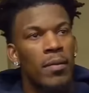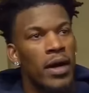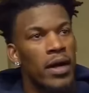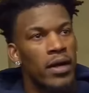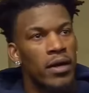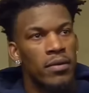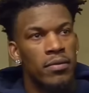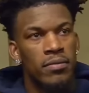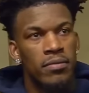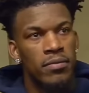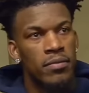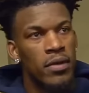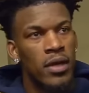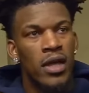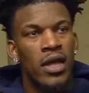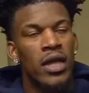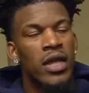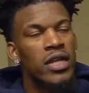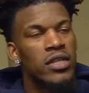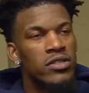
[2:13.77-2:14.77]
The of the
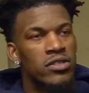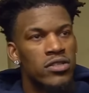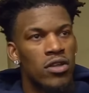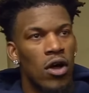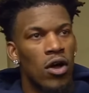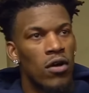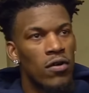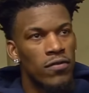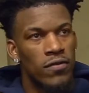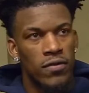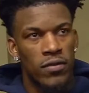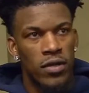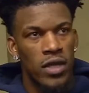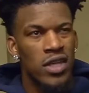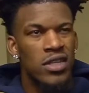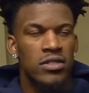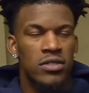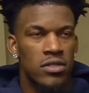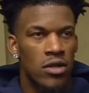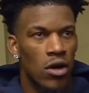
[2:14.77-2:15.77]
kiss. He's soft.
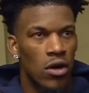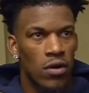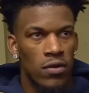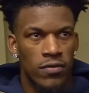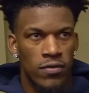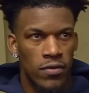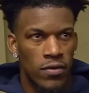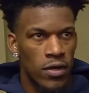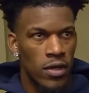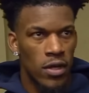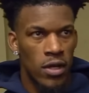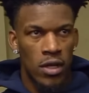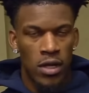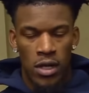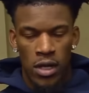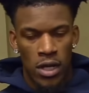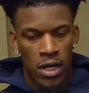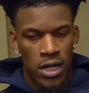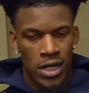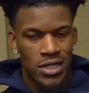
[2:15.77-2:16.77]
He's soft.
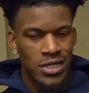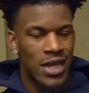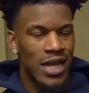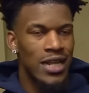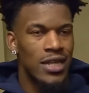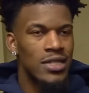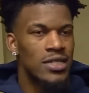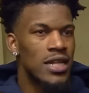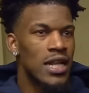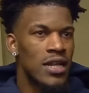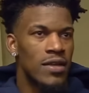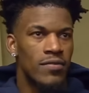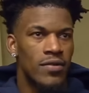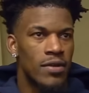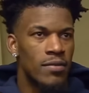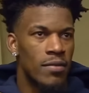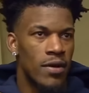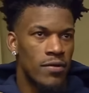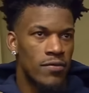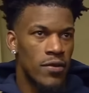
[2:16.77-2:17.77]
He's not. He's not even
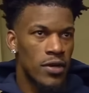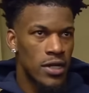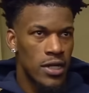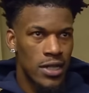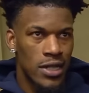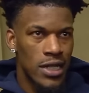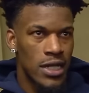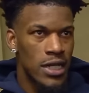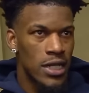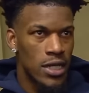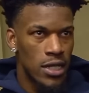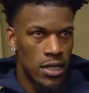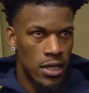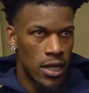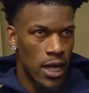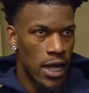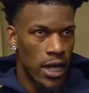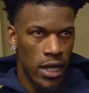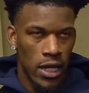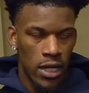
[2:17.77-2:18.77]
in my league.
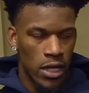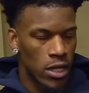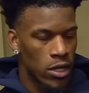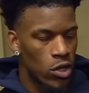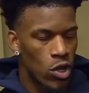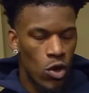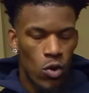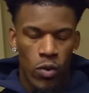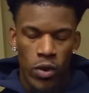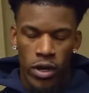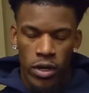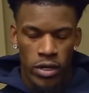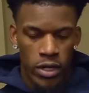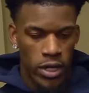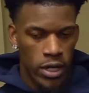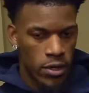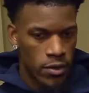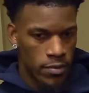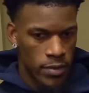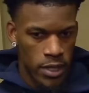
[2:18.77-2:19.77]
Like nowhere
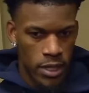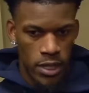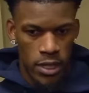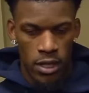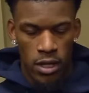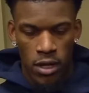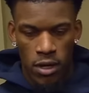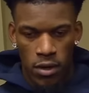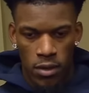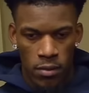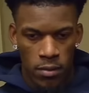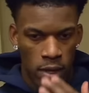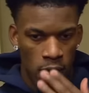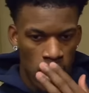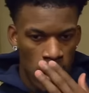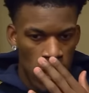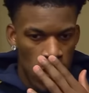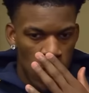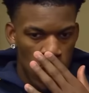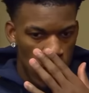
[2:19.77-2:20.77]
near me. Um,
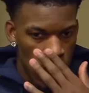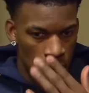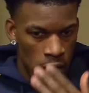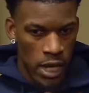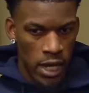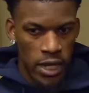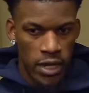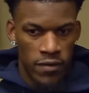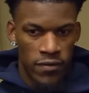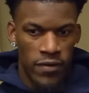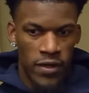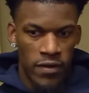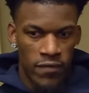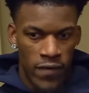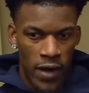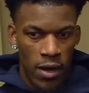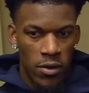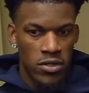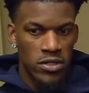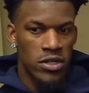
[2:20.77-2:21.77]
and if, if
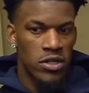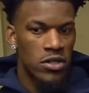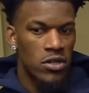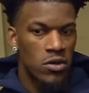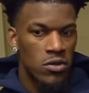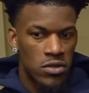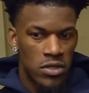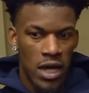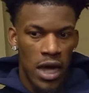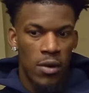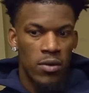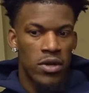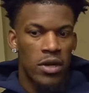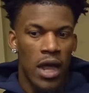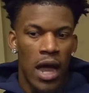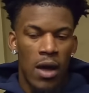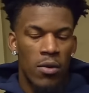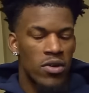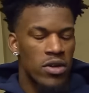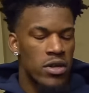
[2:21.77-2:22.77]
I was their coach, I would
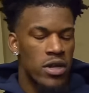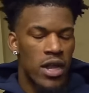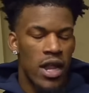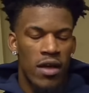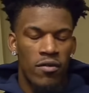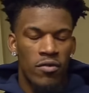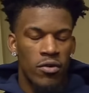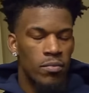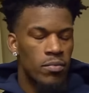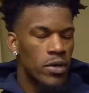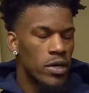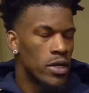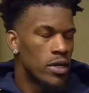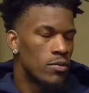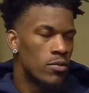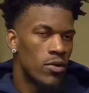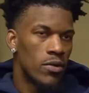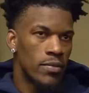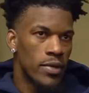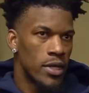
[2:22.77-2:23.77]
I would never put
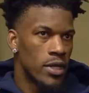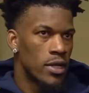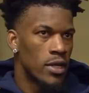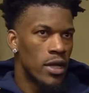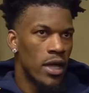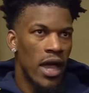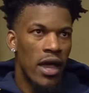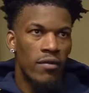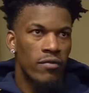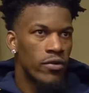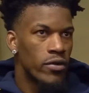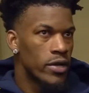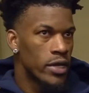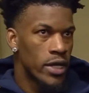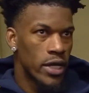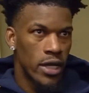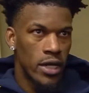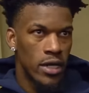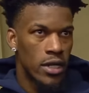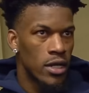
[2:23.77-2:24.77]
him on me ever
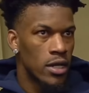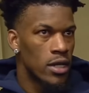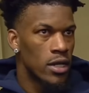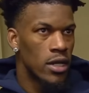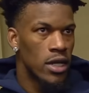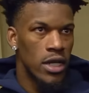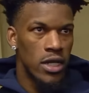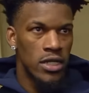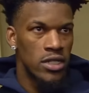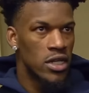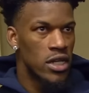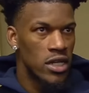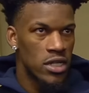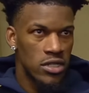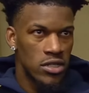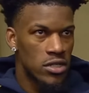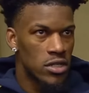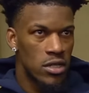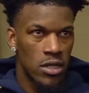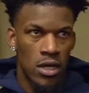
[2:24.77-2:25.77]
again. He,
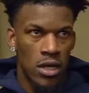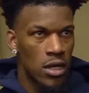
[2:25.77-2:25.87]
he's